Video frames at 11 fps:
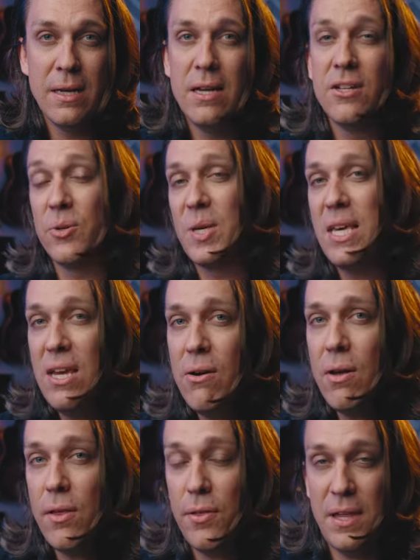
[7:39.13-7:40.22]
And so here
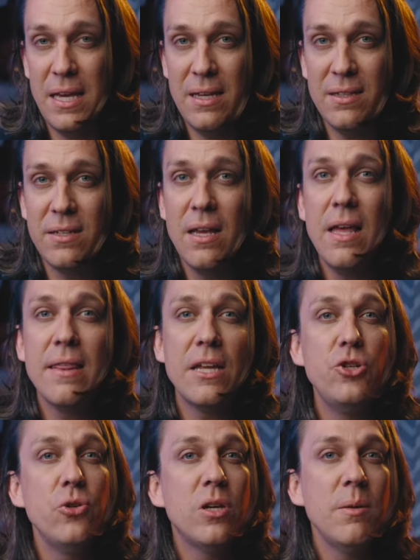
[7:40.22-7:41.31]
are the things
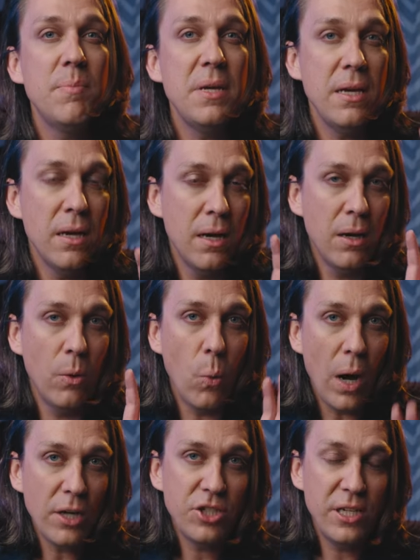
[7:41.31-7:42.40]
that you can be
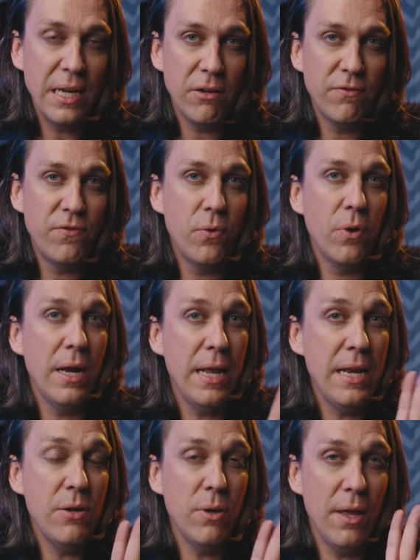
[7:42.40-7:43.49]
watching out for, and,
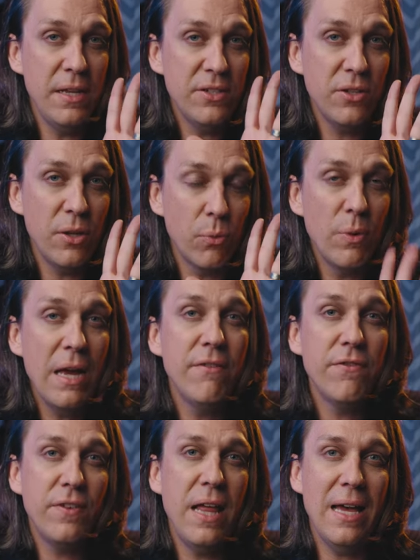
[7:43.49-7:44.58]
any, and these are the red
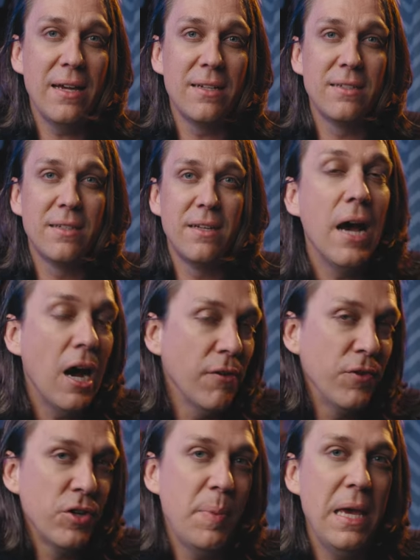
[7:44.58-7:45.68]
flags. An
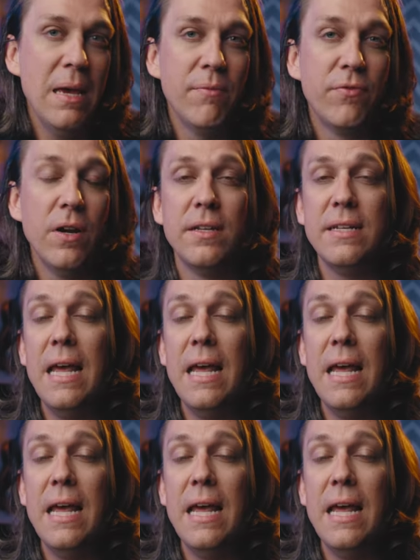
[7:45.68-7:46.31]
offer to pay up front.